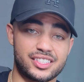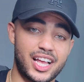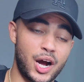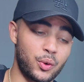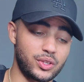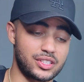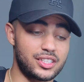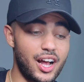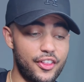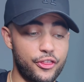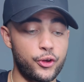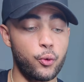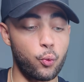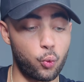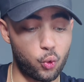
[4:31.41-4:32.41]
Now, it's not
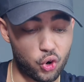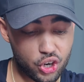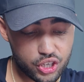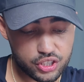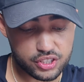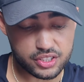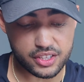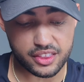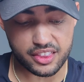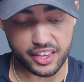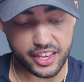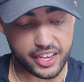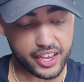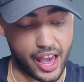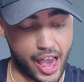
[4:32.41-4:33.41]
the worst
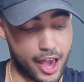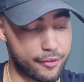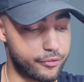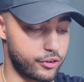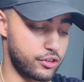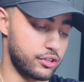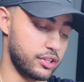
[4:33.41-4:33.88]
thing ever.